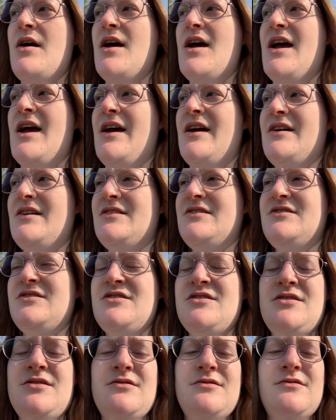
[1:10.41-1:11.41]

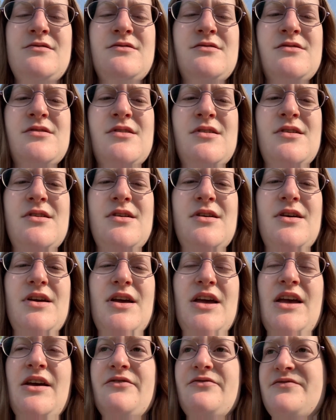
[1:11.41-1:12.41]
And
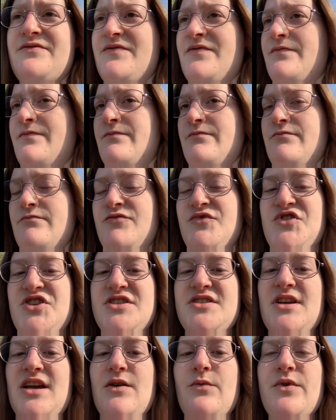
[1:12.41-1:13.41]
if,
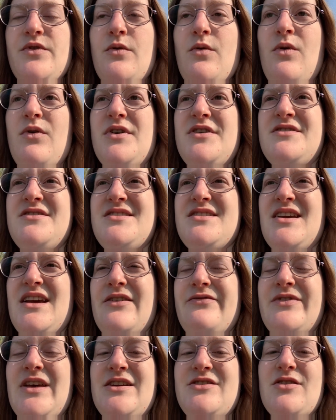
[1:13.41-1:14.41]
just like with horns,
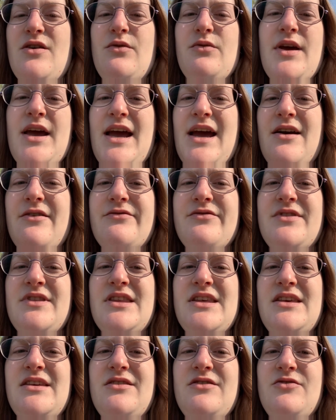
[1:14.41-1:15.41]
if they don't have
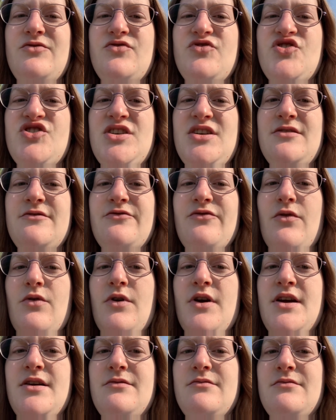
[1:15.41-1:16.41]
the gene for
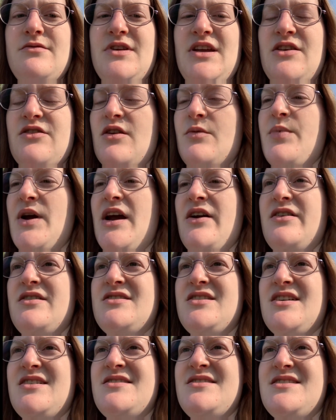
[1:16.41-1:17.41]
it, neither parent
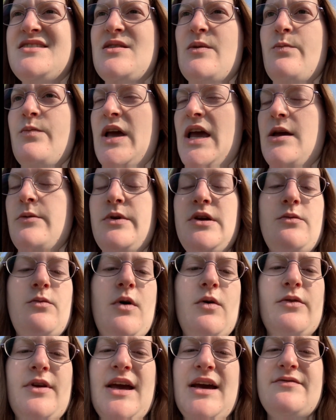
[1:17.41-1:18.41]
does, the baby
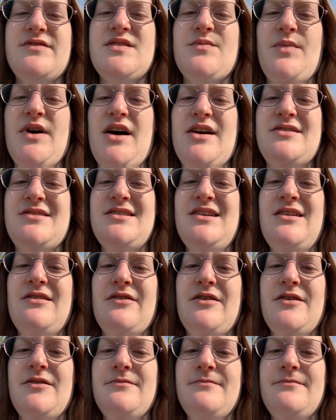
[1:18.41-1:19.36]
won't have spots either.